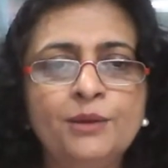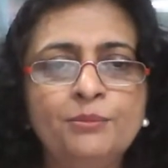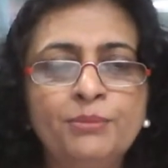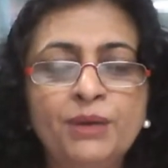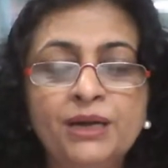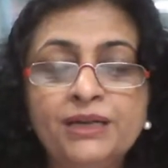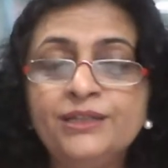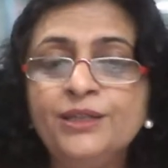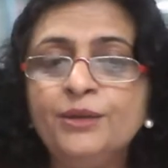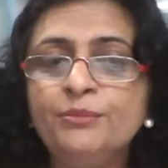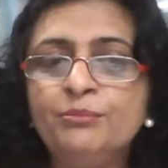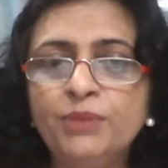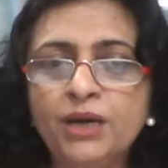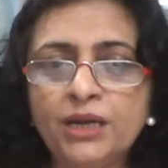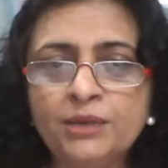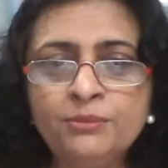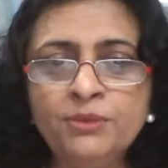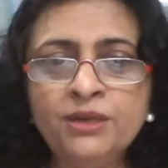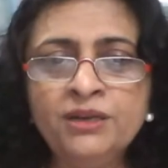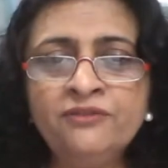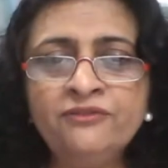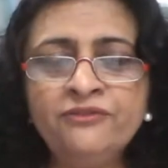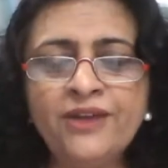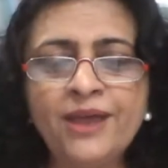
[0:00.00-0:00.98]
But the
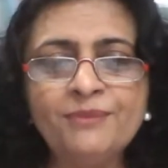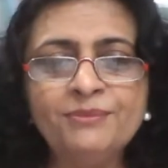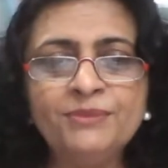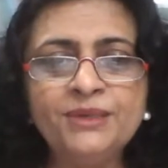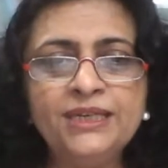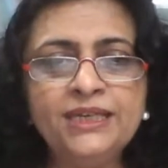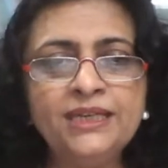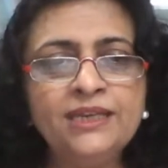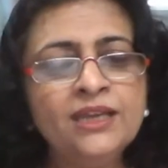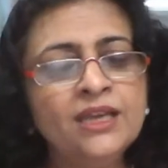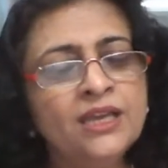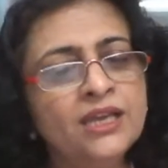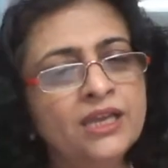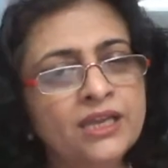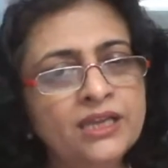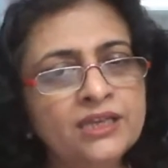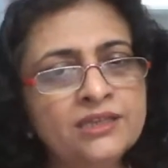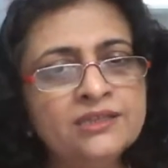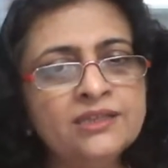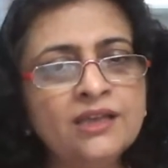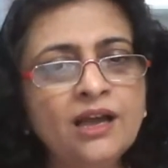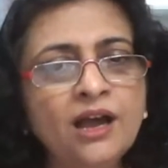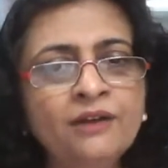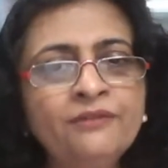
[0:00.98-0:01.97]
Burman family
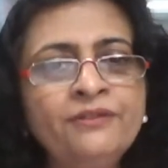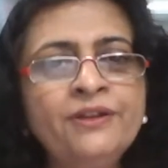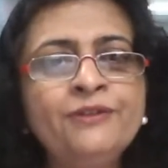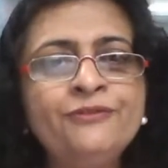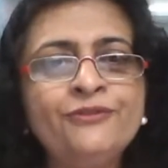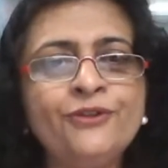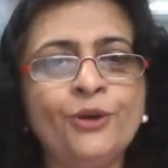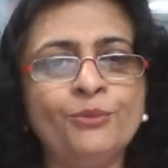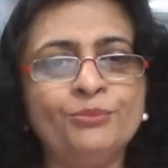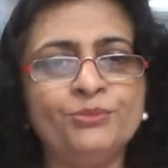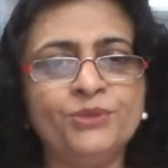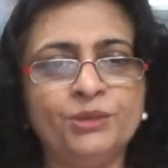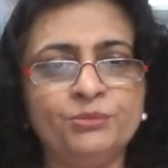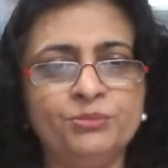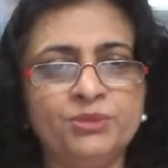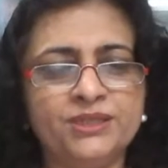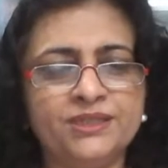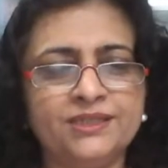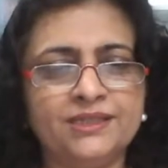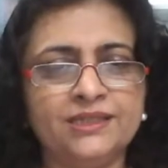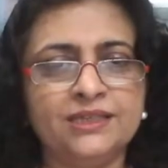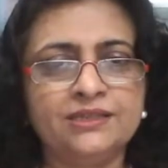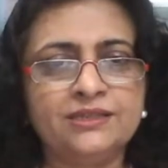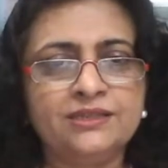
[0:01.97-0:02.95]
is away from the
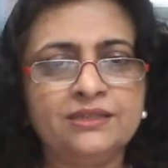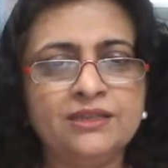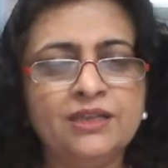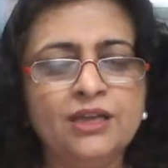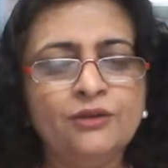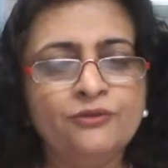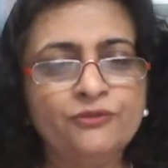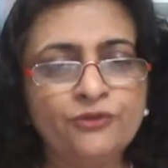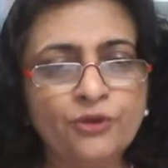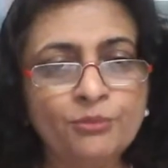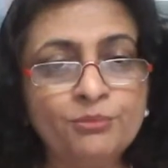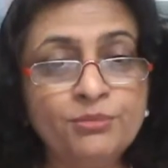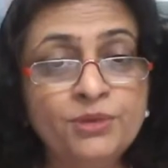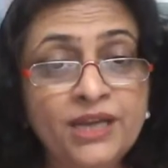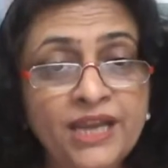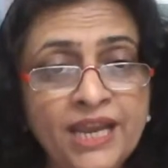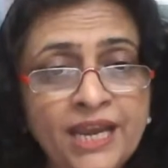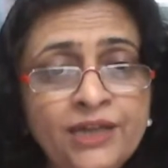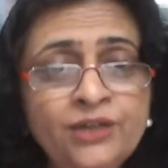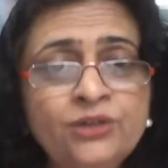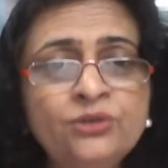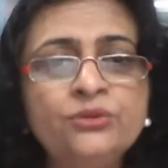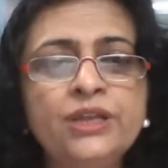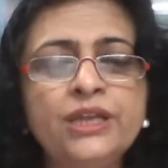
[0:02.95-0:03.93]
business, from
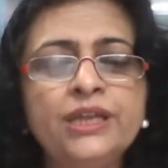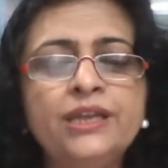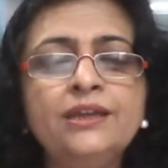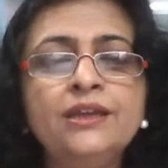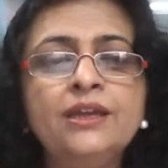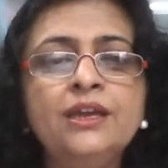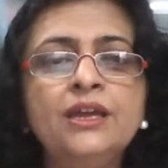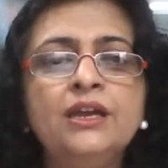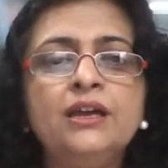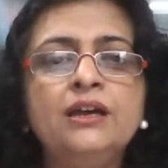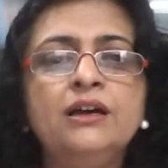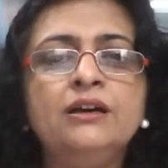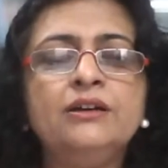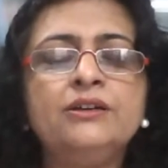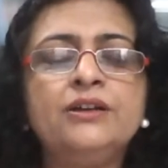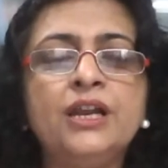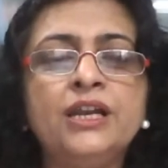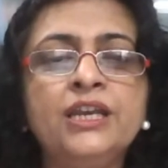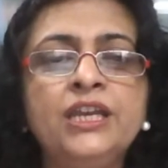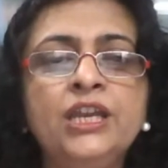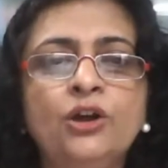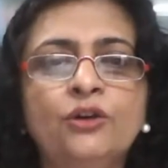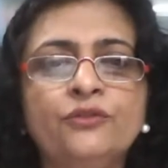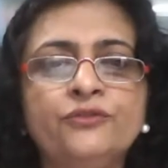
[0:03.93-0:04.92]
day to day
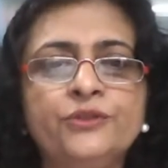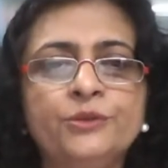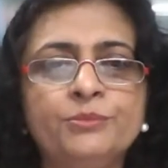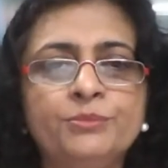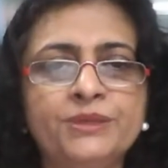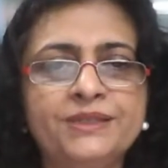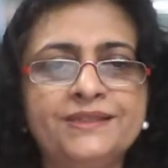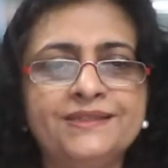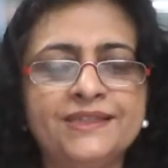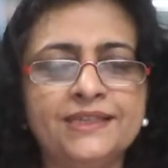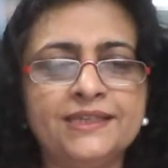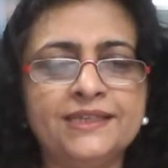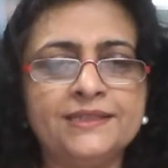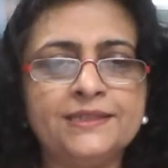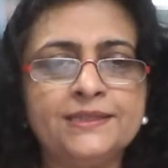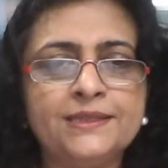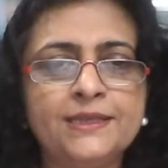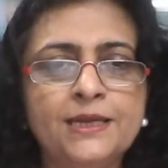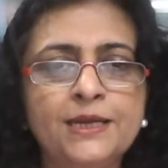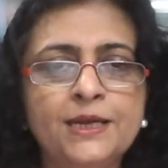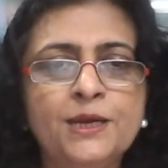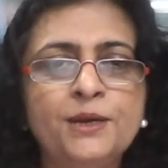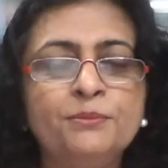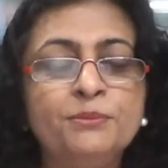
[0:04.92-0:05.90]
running of the business.
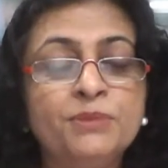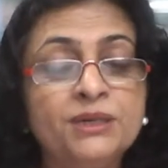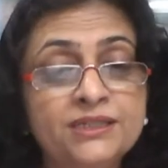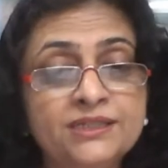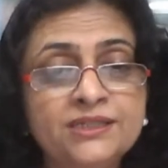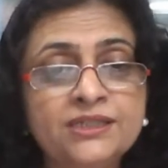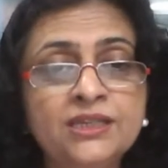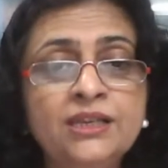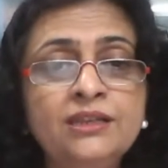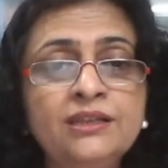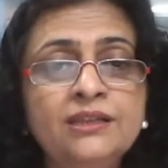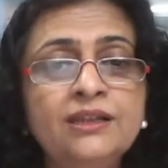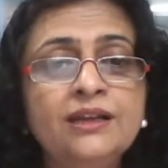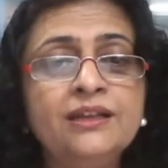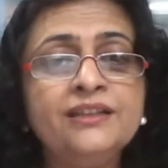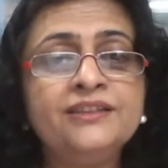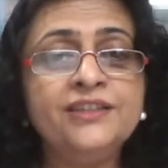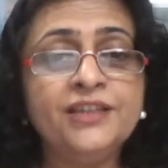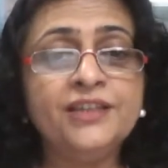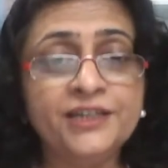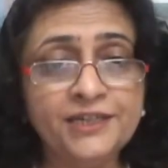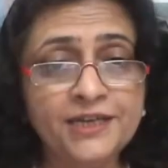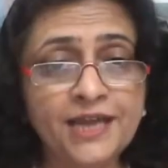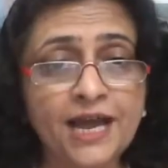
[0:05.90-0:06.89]
But still,
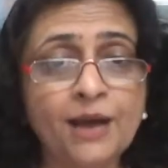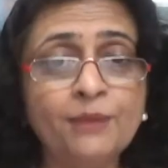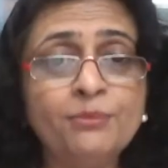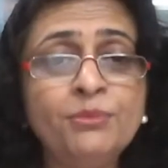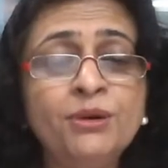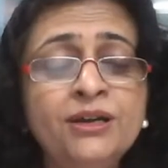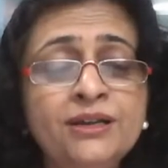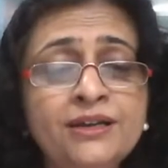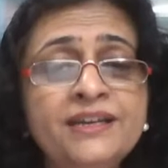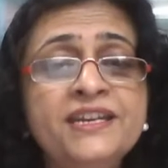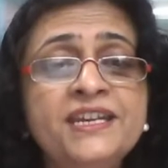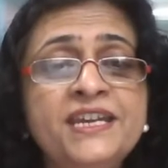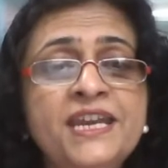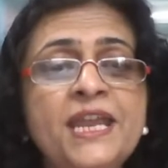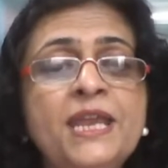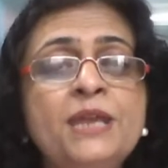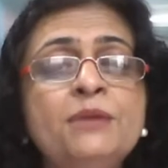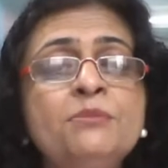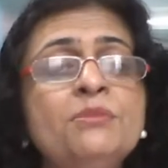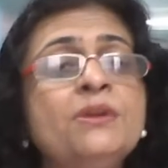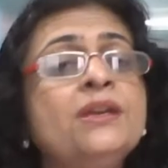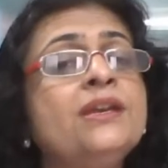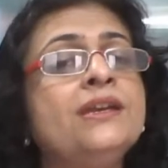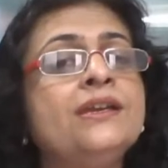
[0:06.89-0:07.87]
the Dabur
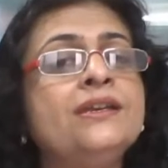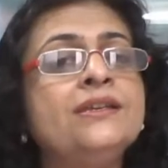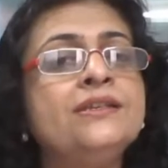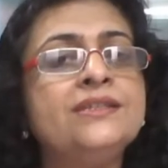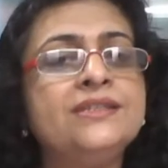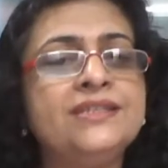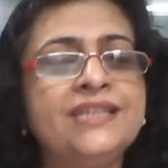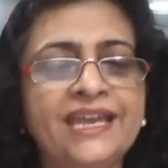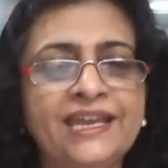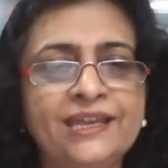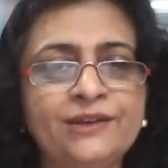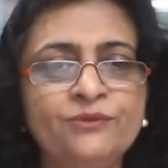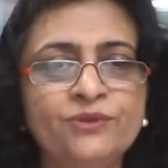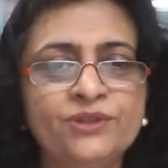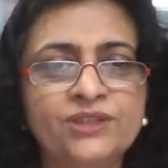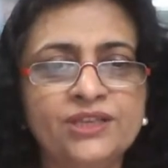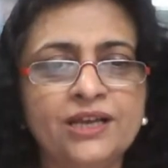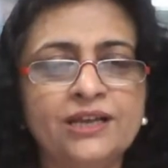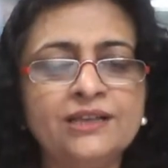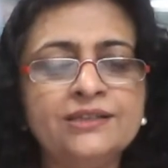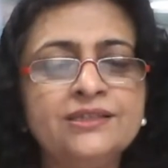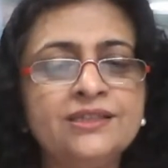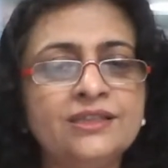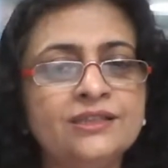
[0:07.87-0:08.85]
name is there
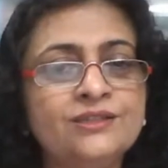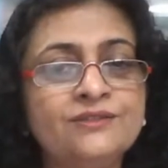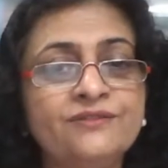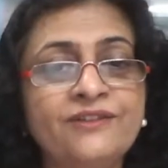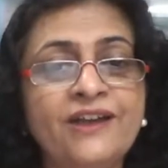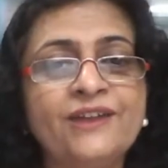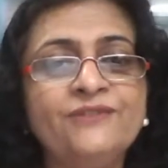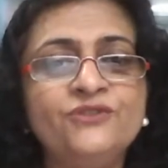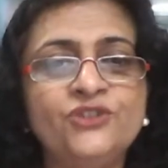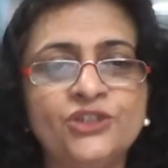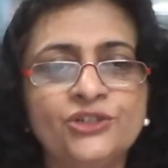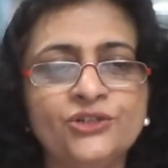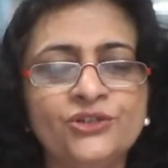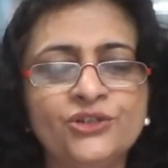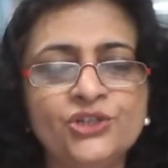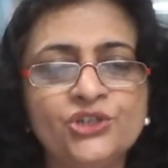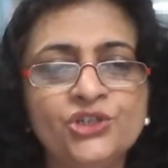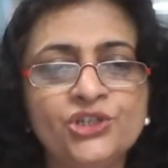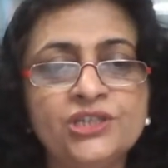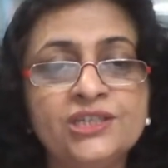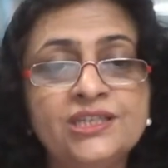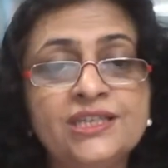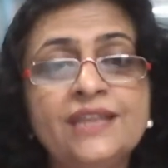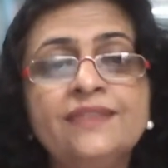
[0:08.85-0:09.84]
with us. It's five
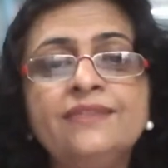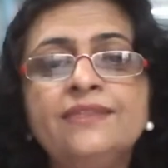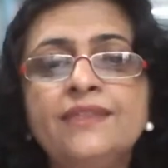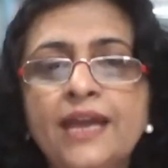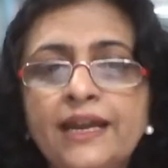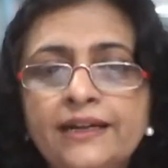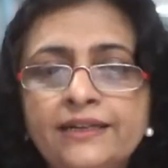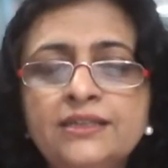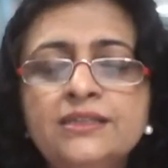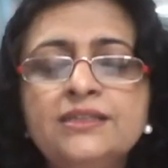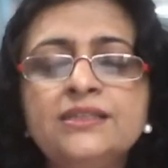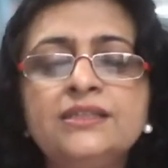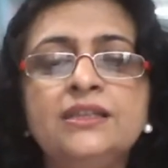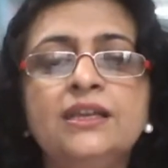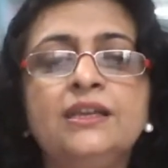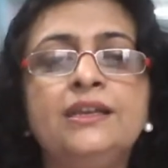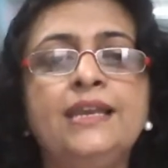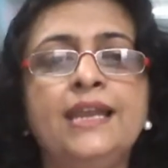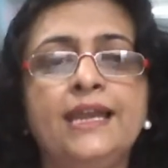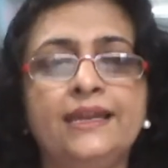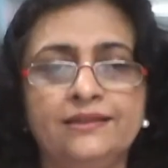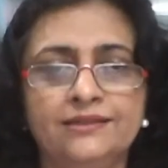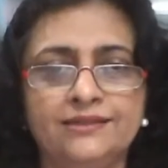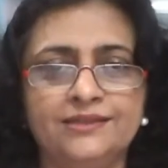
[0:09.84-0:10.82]
generations, and that is the
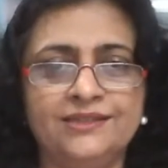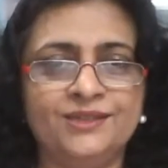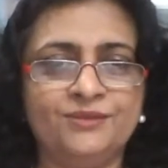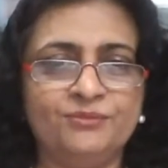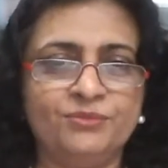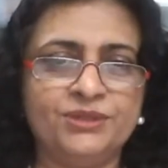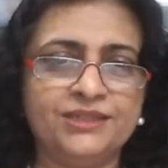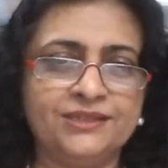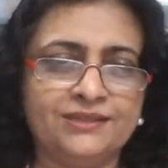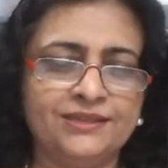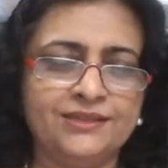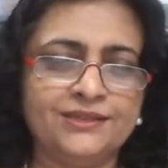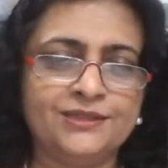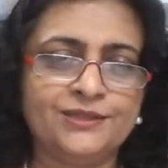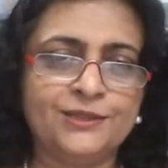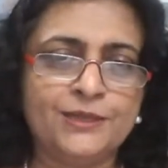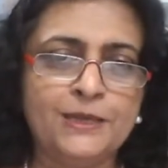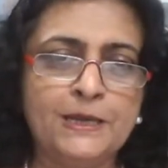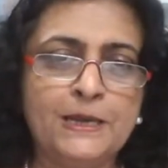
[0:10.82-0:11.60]
legacy business.